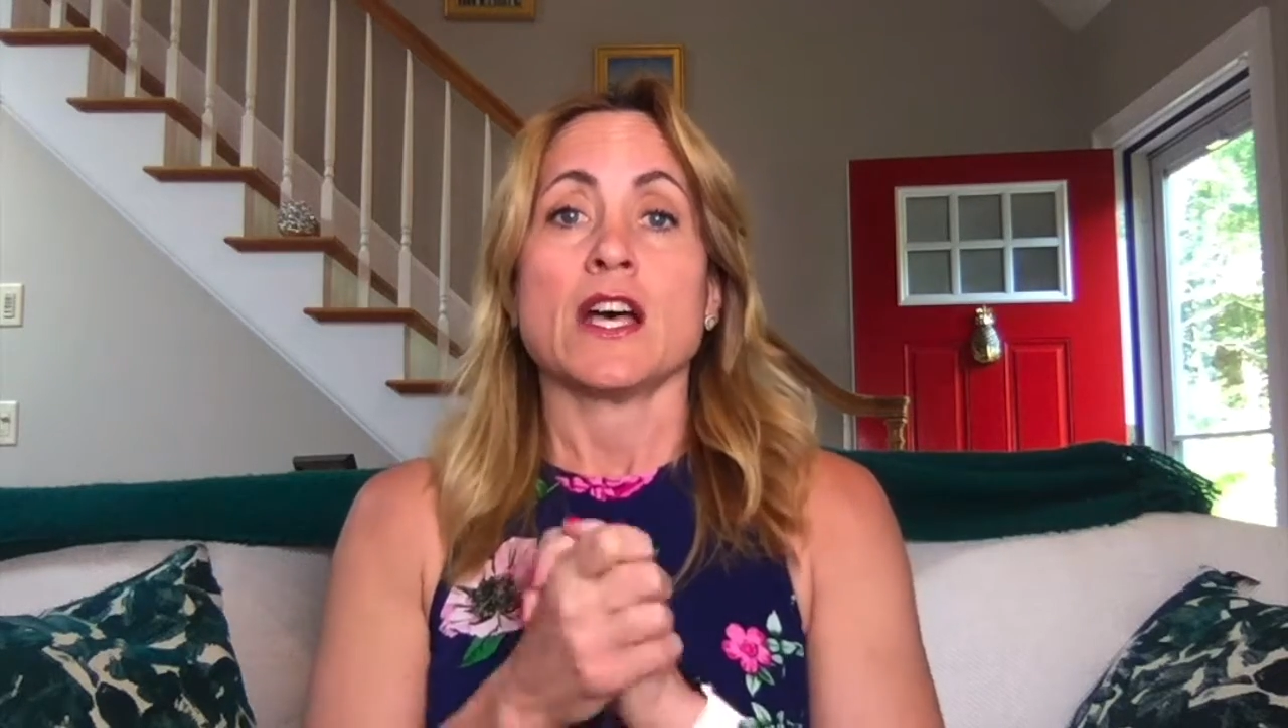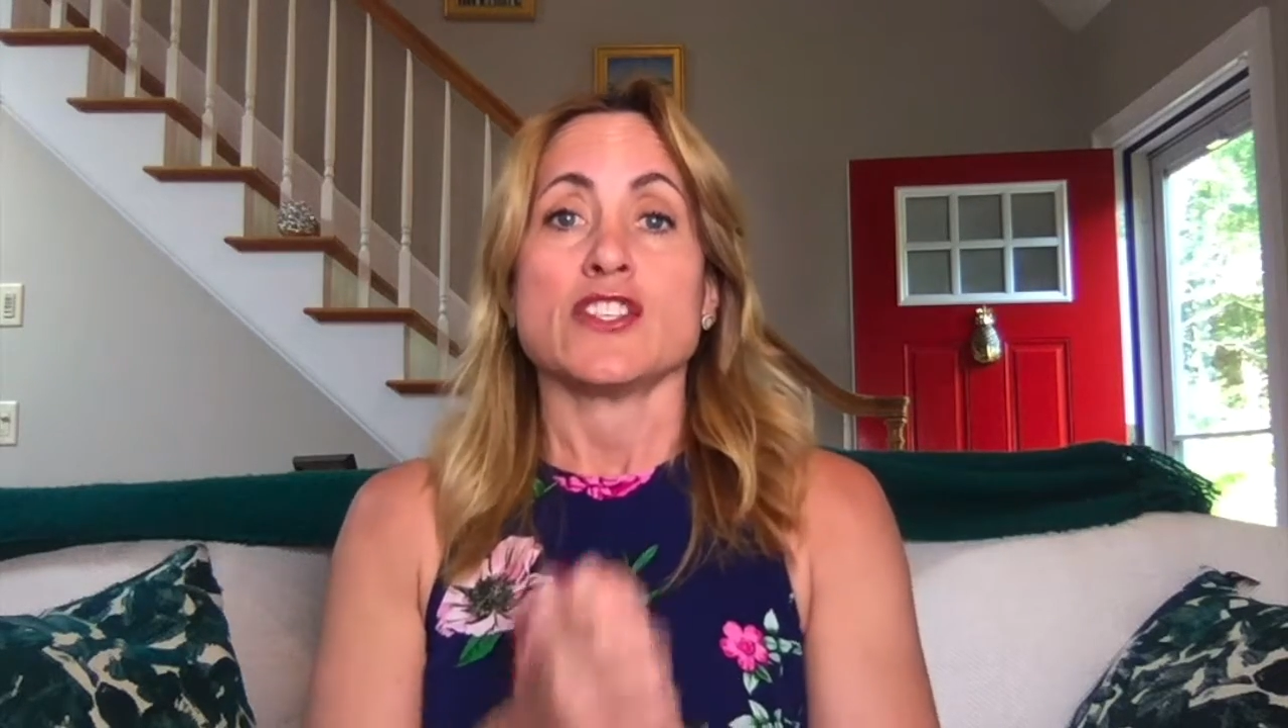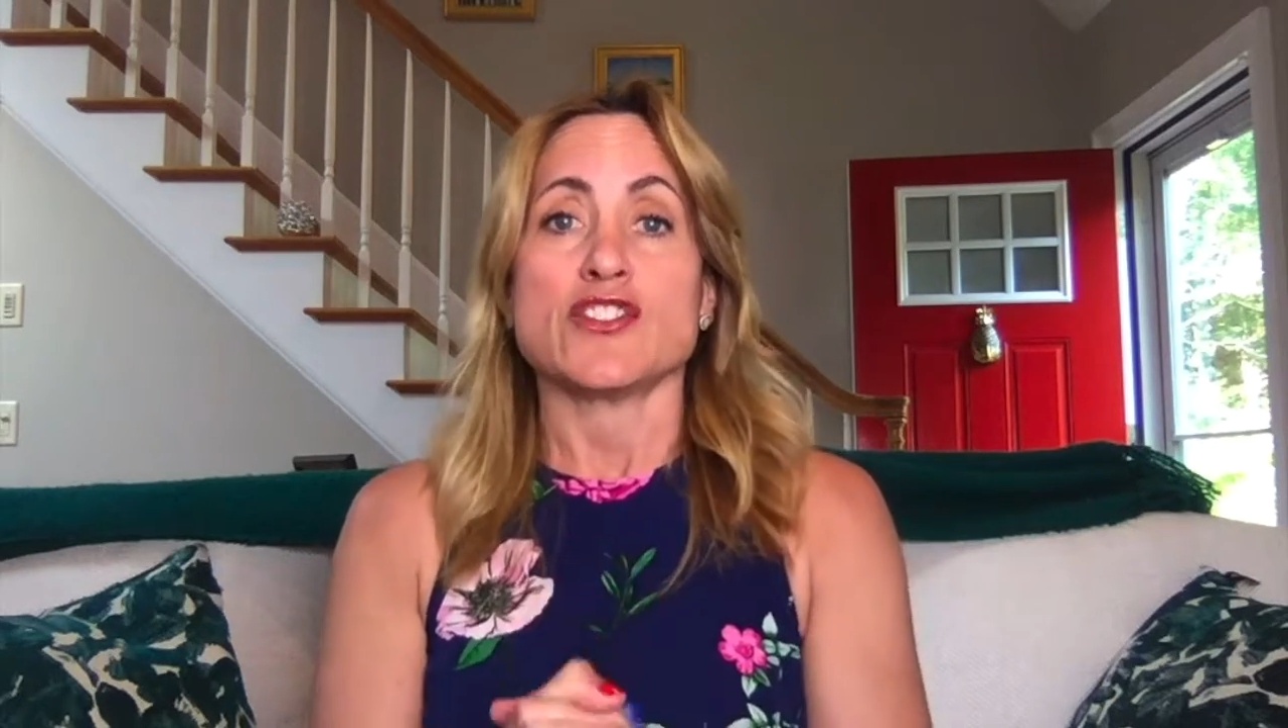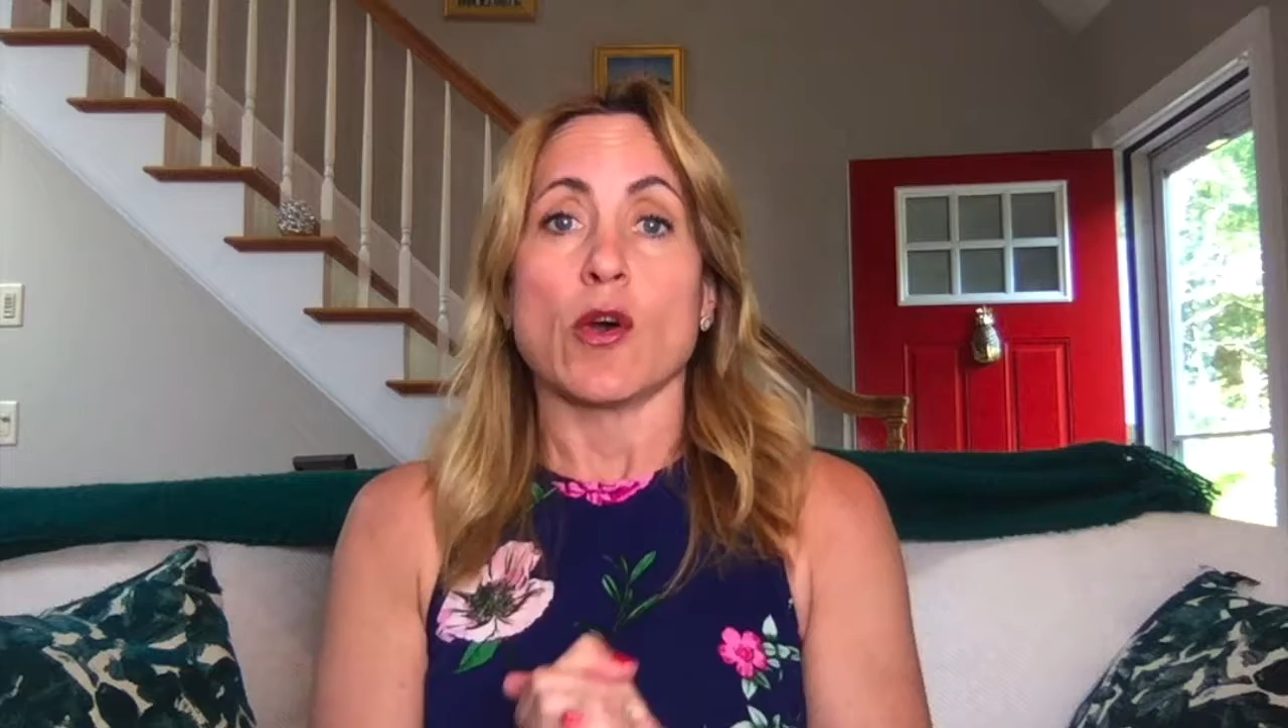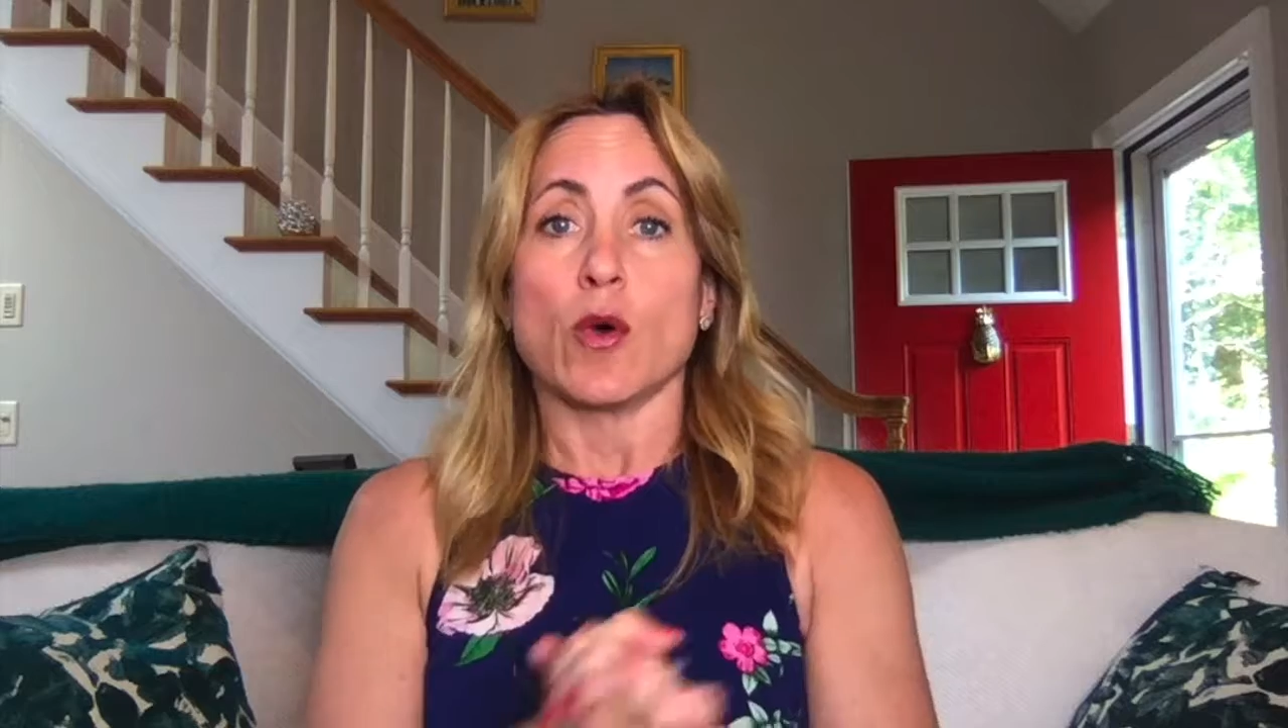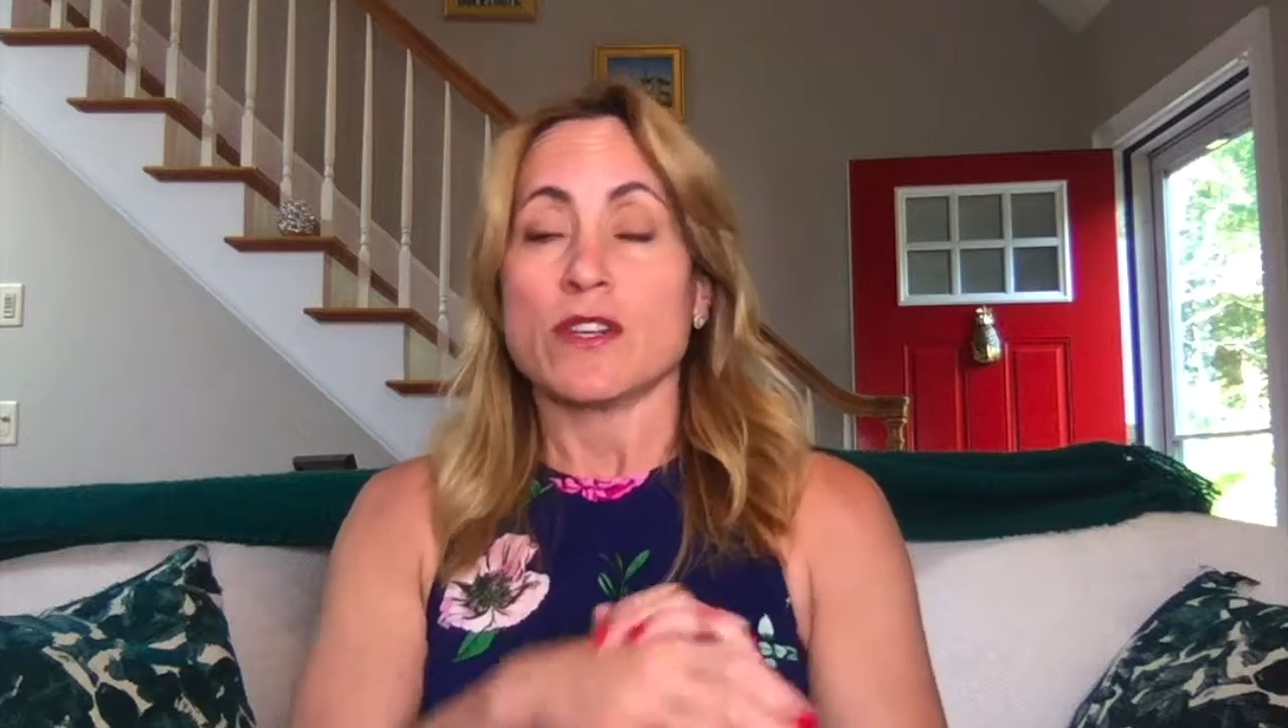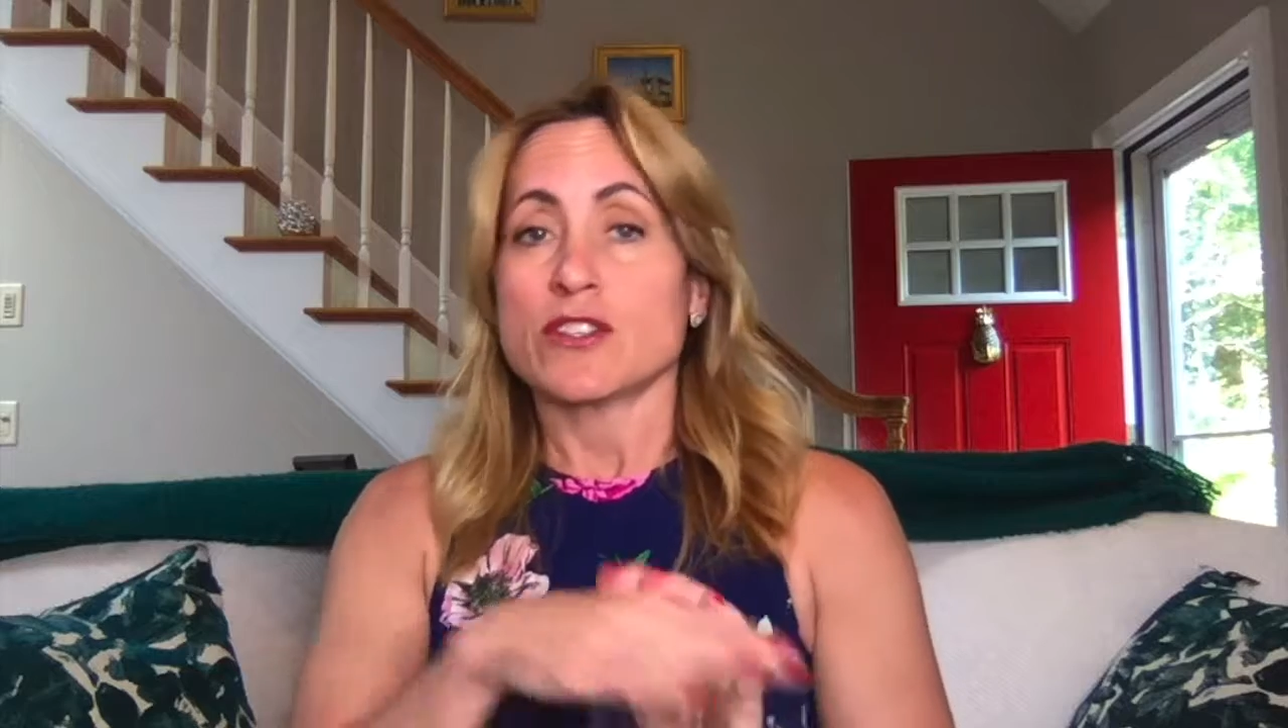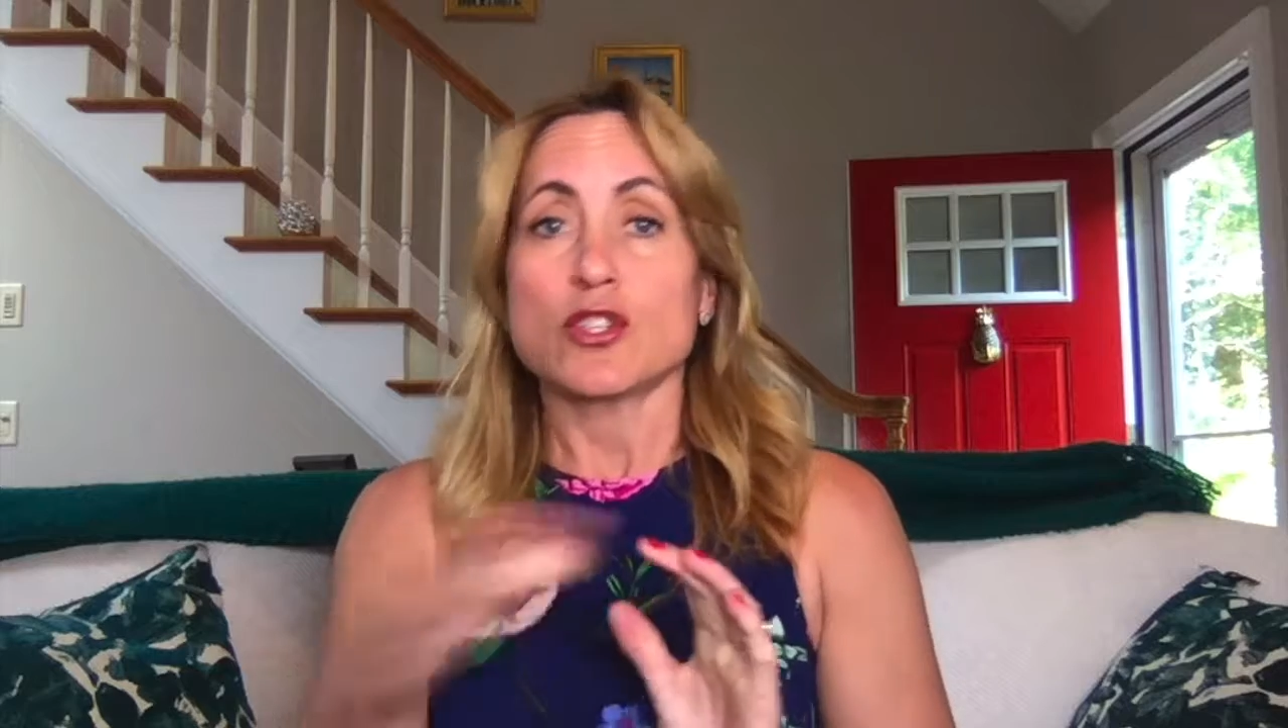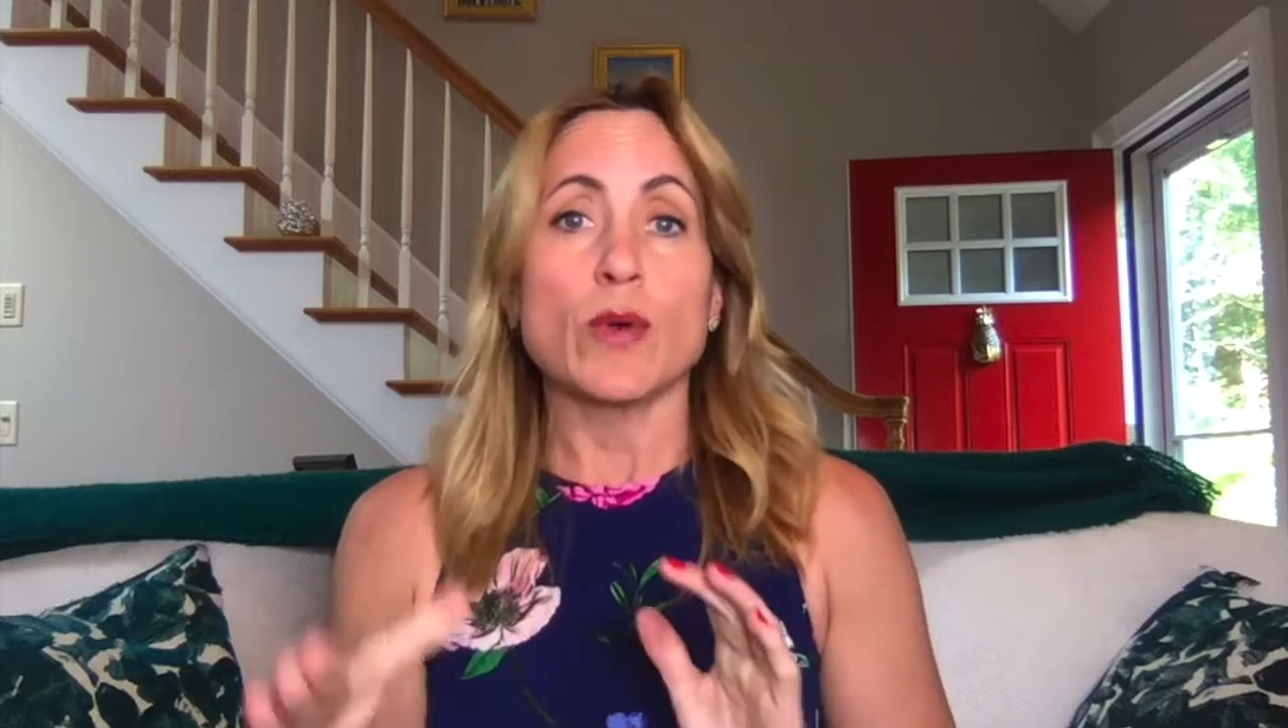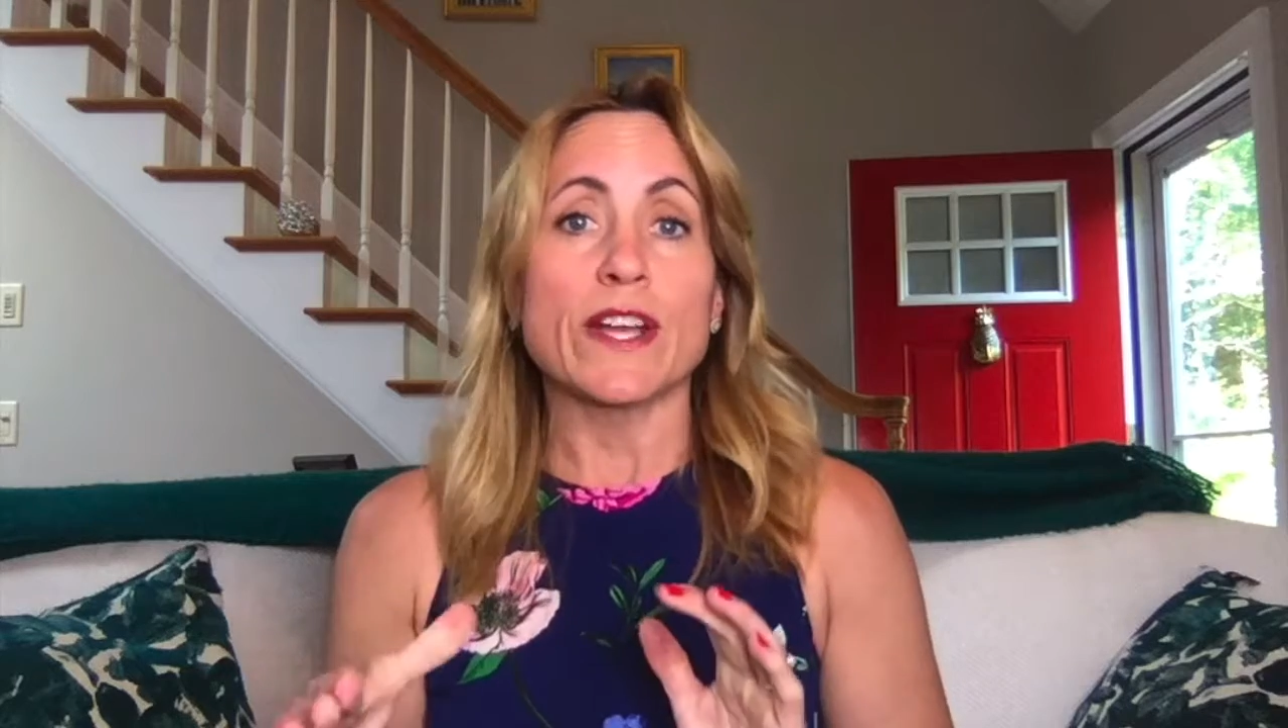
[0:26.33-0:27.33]
So,
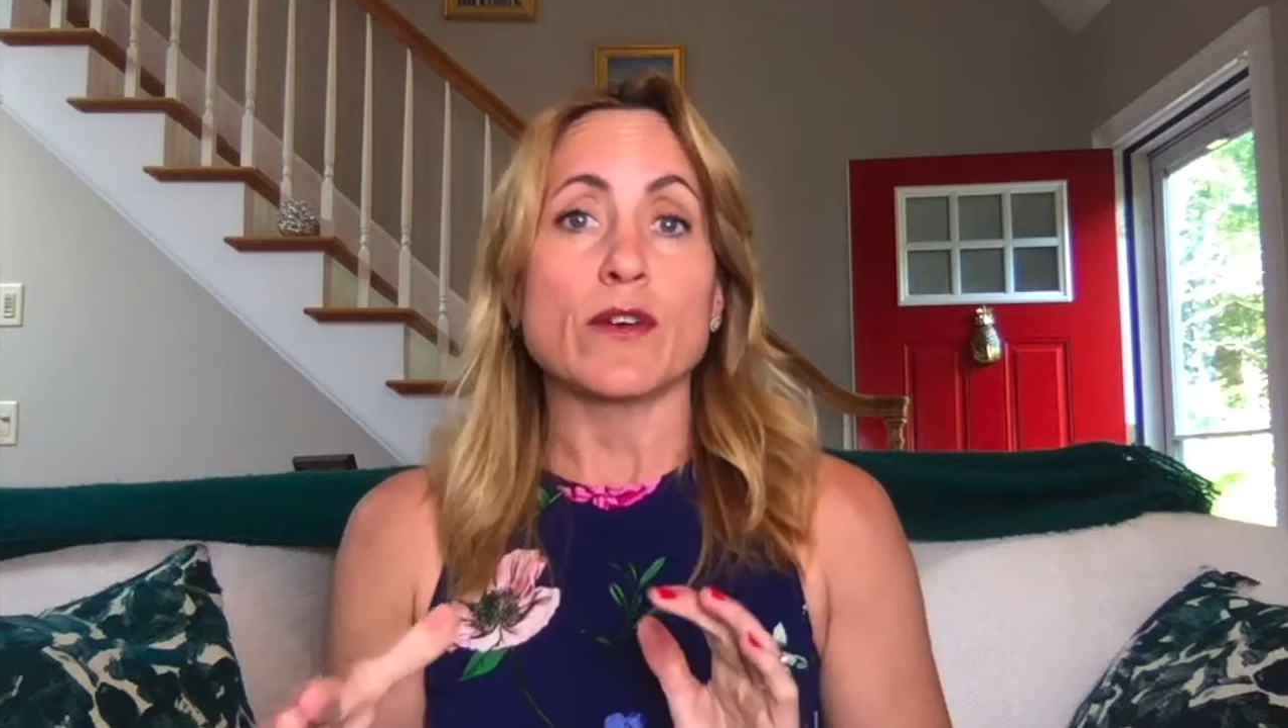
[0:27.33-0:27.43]
quick